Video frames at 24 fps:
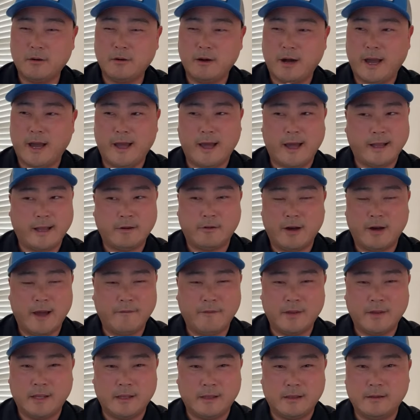I don't have
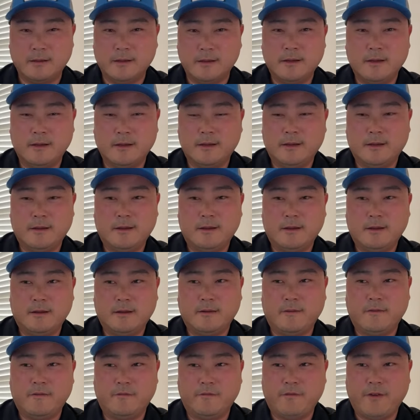any
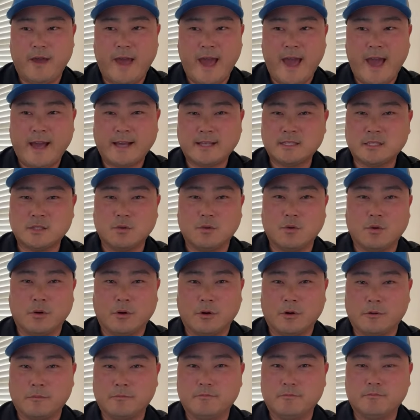facts
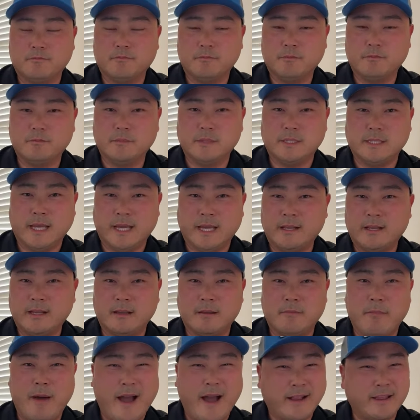or data to
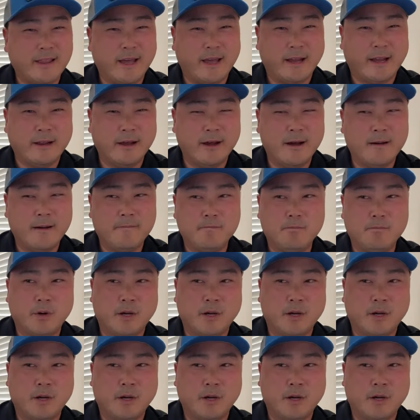back that up.